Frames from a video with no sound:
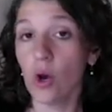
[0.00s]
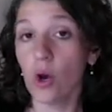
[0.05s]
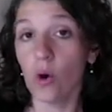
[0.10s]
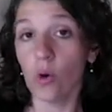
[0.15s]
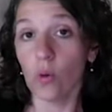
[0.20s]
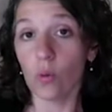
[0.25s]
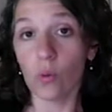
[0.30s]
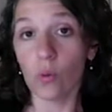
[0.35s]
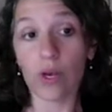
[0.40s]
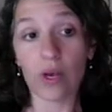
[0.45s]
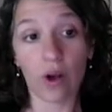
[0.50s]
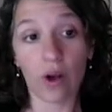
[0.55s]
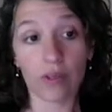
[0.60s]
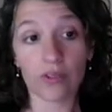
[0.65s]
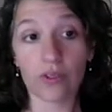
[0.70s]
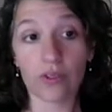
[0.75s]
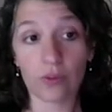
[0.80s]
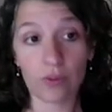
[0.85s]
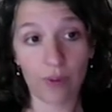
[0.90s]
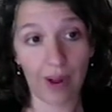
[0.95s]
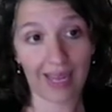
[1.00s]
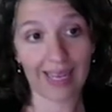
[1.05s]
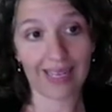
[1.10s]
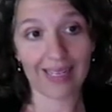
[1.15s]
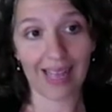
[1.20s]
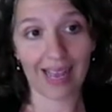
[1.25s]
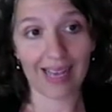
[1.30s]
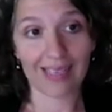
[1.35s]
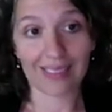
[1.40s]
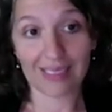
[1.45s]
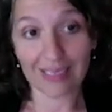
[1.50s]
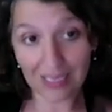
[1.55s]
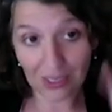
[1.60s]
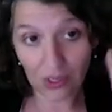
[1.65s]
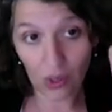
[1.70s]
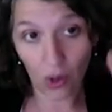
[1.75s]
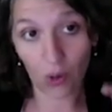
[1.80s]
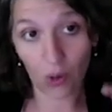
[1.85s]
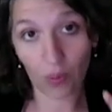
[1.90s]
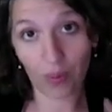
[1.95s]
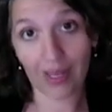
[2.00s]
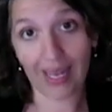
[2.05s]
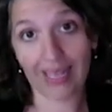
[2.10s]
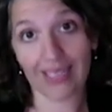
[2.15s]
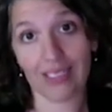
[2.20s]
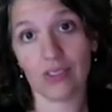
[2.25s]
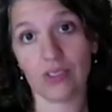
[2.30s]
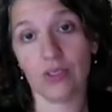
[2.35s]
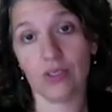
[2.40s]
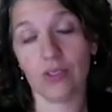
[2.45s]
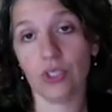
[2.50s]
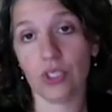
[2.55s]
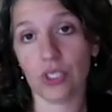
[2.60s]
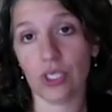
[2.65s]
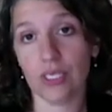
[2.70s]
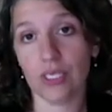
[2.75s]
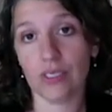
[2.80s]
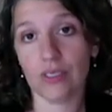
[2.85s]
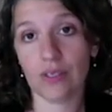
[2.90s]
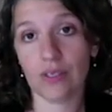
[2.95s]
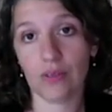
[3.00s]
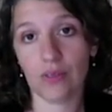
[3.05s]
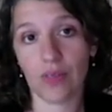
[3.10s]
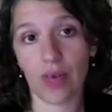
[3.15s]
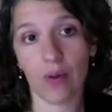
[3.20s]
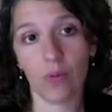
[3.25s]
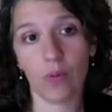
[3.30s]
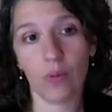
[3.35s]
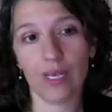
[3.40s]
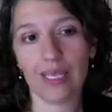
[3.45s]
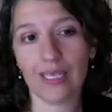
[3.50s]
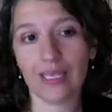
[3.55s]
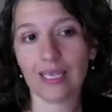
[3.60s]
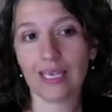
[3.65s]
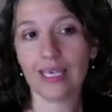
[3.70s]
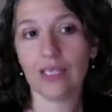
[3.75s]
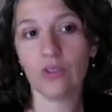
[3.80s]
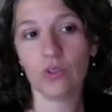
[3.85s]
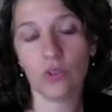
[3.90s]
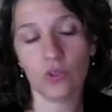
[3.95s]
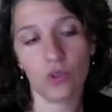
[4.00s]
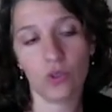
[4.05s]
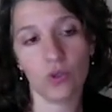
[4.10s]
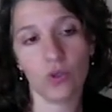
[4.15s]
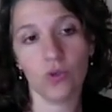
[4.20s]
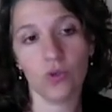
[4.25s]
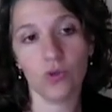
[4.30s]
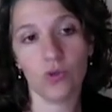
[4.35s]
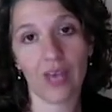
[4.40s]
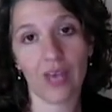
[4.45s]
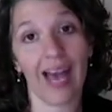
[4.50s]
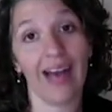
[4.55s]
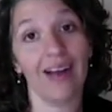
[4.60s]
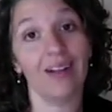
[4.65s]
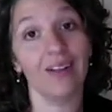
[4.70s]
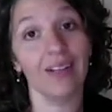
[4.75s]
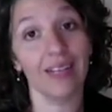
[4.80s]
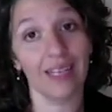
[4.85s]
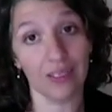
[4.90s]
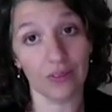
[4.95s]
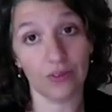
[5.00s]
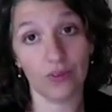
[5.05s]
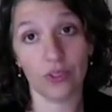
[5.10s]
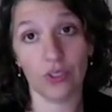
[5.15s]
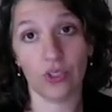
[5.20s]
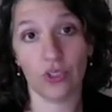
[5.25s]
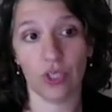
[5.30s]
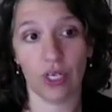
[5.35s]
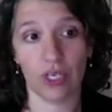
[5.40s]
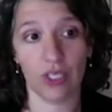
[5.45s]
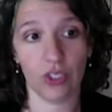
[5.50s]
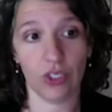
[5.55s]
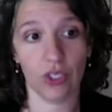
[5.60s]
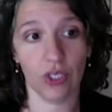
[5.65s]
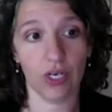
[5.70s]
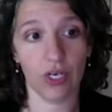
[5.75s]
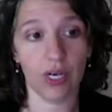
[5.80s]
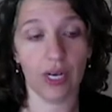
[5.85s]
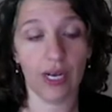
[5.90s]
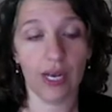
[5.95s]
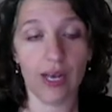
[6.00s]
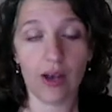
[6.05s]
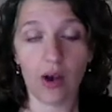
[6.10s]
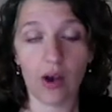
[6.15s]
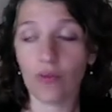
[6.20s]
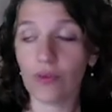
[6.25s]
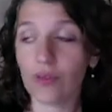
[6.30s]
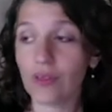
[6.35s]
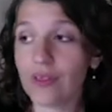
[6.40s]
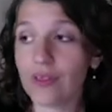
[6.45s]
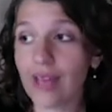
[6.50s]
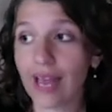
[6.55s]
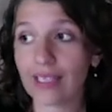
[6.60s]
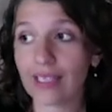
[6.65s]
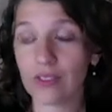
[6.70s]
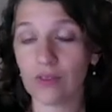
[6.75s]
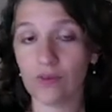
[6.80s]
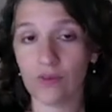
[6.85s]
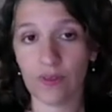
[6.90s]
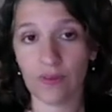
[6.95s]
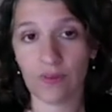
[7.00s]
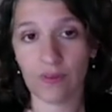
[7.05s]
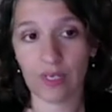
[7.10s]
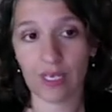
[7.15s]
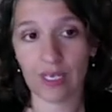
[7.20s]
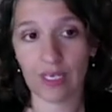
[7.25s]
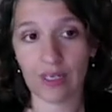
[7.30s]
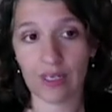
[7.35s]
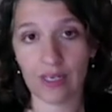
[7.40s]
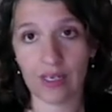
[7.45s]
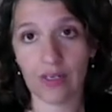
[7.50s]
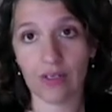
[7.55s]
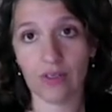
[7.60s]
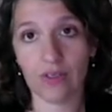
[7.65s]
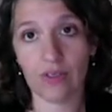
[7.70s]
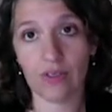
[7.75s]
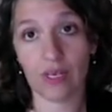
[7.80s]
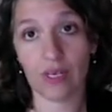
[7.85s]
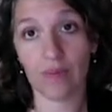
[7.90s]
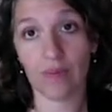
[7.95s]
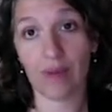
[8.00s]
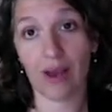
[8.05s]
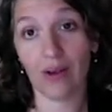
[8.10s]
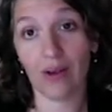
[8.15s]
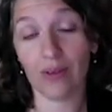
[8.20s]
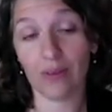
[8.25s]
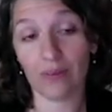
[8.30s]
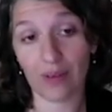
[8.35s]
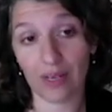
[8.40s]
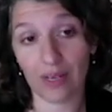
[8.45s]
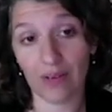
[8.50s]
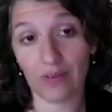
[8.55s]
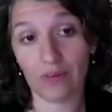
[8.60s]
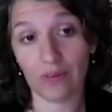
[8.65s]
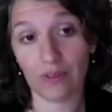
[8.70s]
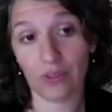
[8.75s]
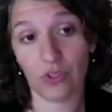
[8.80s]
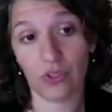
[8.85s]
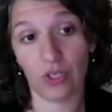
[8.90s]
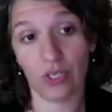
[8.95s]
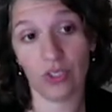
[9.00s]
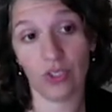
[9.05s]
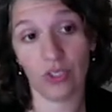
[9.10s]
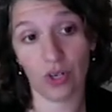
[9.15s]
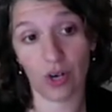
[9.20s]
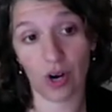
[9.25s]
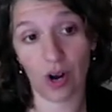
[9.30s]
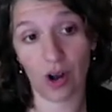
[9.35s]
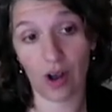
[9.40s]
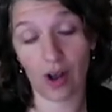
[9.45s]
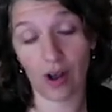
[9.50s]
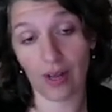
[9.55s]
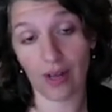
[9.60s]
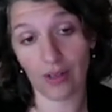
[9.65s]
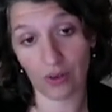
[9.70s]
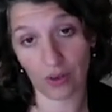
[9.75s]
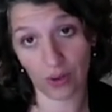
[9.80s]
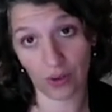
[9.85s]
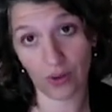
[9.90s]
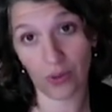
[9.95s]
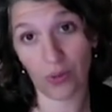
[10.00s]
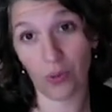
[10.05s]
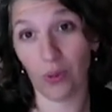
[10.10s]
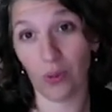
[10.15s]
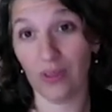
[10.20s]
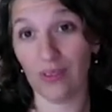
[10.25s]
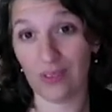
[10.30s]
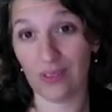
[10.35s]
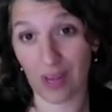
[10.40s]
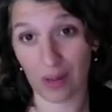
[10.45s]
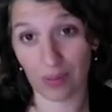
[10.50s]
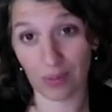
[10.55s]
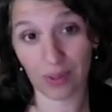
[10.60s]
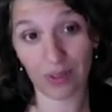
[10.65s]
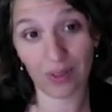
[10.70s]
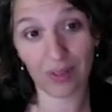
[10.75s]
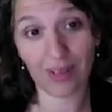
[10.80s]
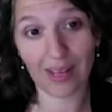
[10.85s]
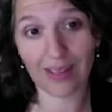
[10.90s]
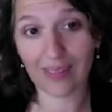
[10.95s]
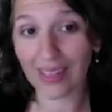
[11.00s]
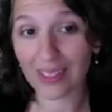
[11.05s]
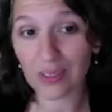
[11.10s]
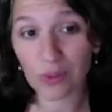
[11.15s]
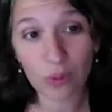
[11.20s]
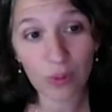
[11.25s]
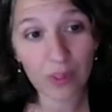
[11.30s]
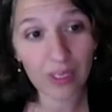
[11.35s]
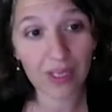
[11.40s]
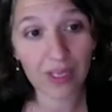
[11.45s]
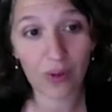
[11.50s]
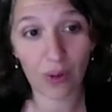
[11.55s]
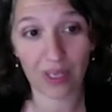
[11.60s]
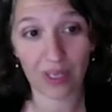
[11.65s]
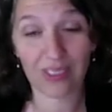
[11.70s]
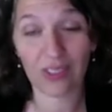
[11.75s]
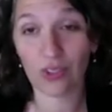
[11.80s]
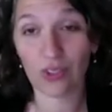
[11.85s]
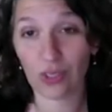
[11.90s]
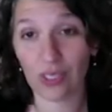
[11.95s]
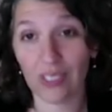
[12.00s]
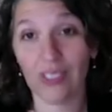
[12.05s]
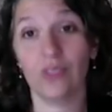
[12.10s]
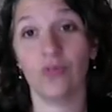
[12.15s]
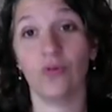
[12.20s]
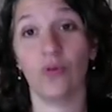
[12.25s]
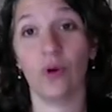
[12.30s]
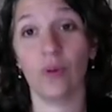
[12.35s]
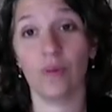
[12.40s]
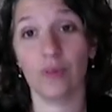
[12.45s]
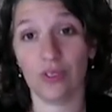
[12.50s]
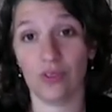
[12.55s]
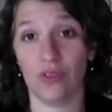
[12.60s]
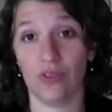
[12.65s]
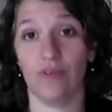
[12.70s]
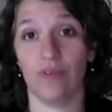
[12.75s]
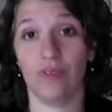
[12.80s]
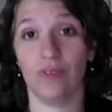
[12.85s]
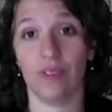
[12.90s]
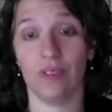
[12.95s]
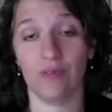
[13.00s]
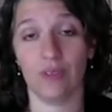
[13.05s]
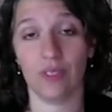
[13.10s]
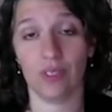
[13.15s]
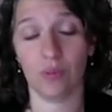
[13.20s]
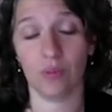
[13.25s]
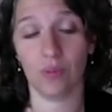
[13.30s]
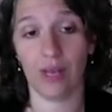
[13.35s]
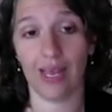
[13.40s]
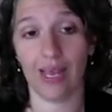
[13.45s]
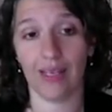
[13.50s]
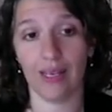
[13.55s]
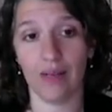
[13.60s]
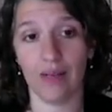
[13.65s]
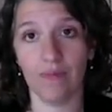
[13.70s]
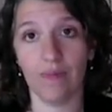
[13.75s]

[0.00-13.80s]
We also recognize in these whole planet solutions that we need to tackle infrastructure. Over the next 15 years, the amount of infrastructure on Earth will double, and that's really going to transform the surface of this planet.